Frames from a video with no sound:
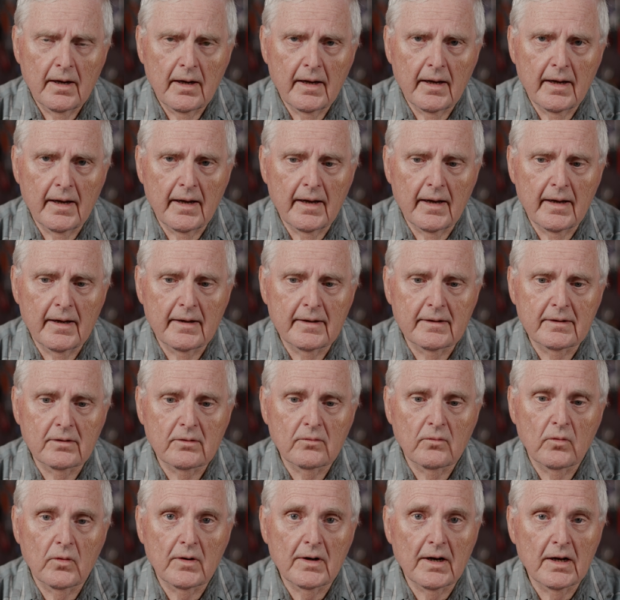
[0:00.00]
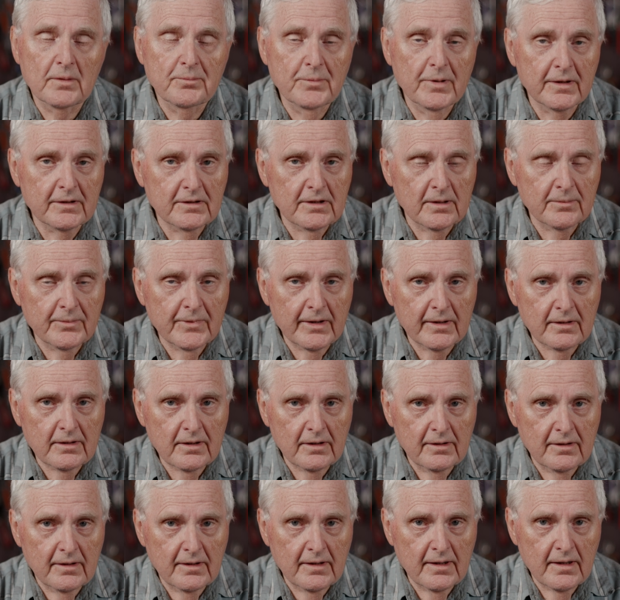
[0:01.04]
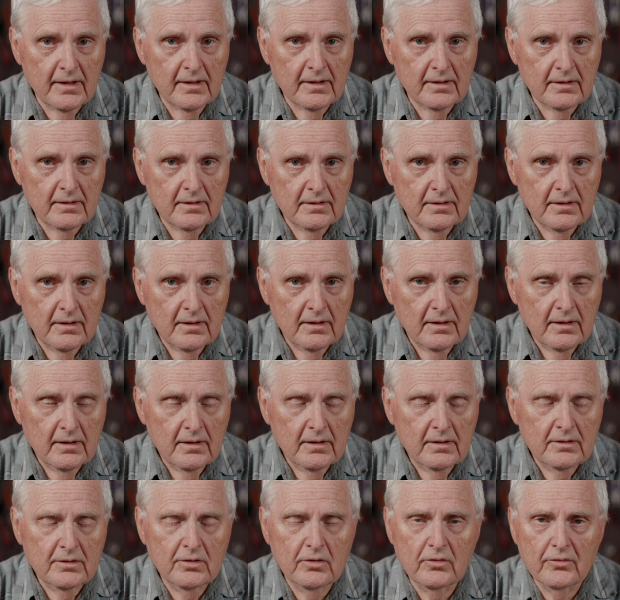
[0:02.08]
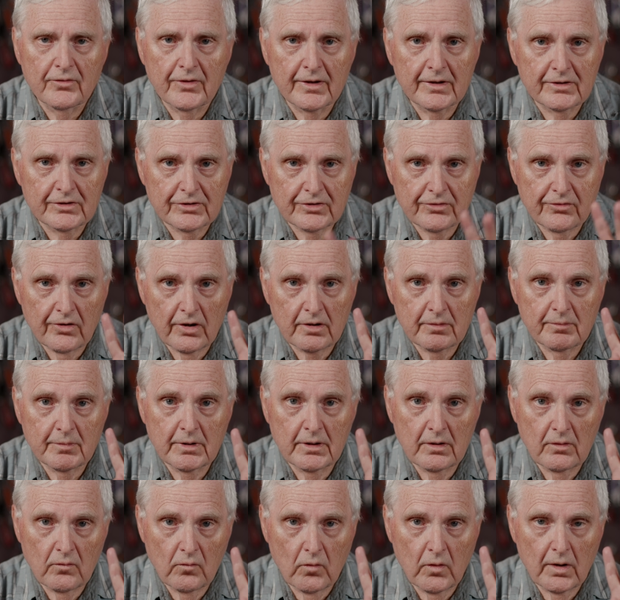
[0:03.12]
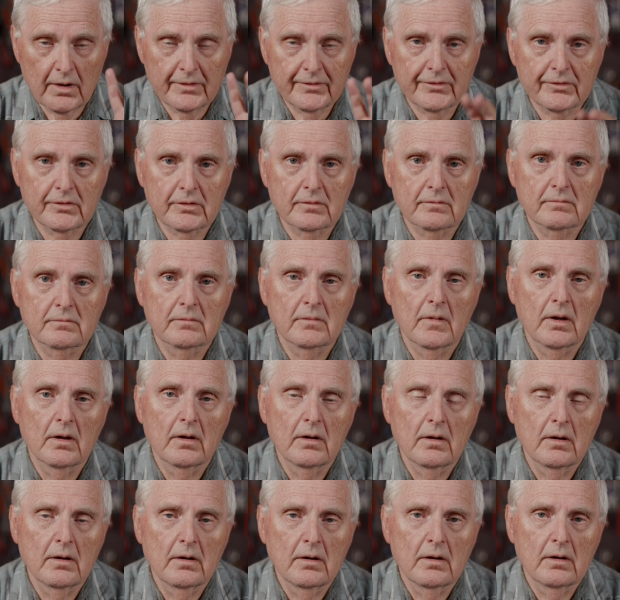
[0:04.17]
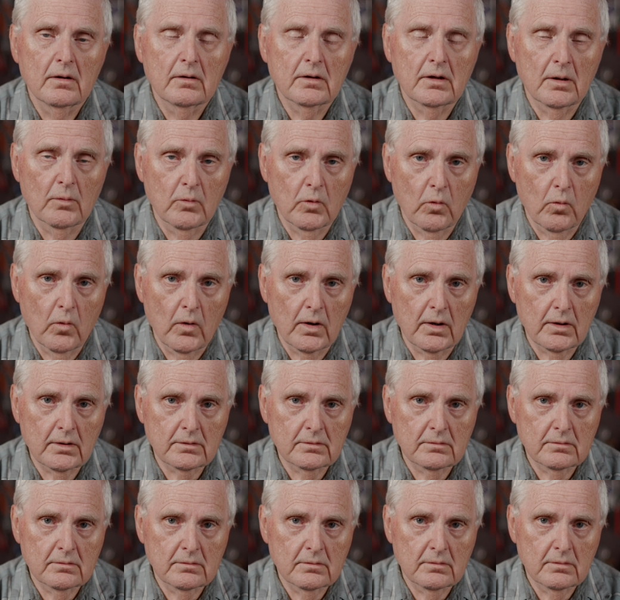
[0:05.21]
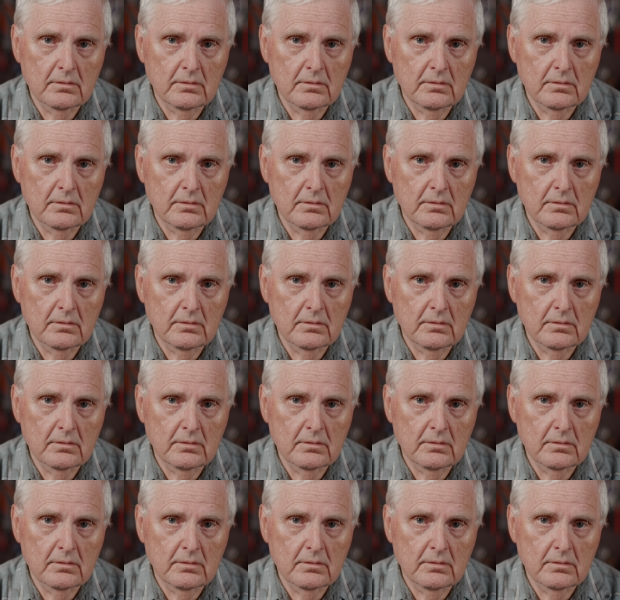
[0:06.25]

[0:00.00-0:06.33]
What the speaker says: And when I picked up that clarinet, two things struck me at once. Number one,